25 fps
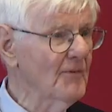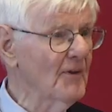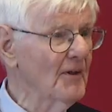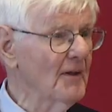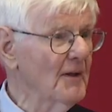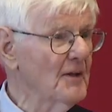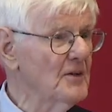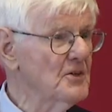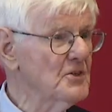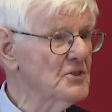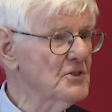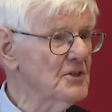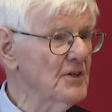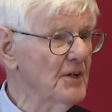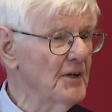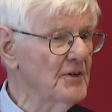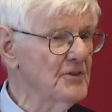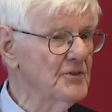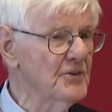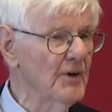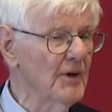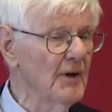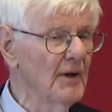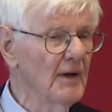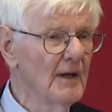of the
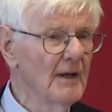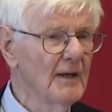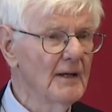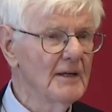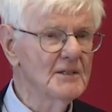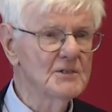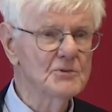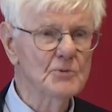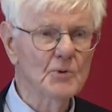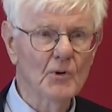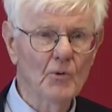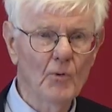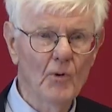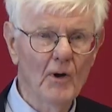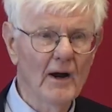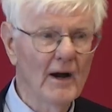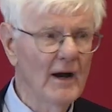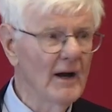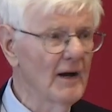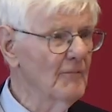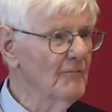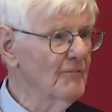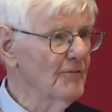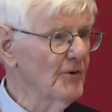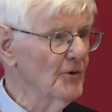legislature is
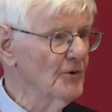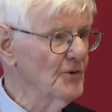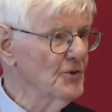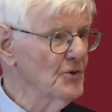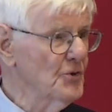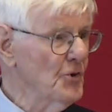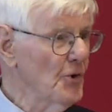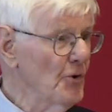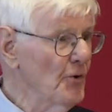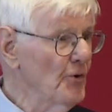required for